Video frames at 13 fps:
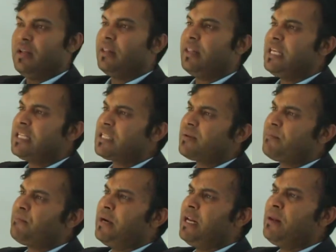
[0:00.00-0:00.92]
This
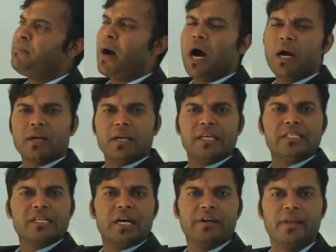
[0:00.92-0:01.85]
middle part
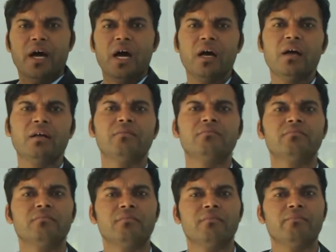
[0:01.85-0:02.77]
is called the
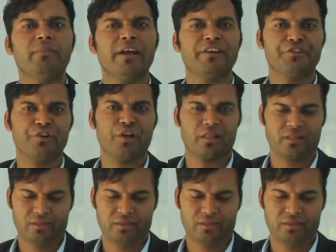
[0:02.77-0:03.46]
petiole,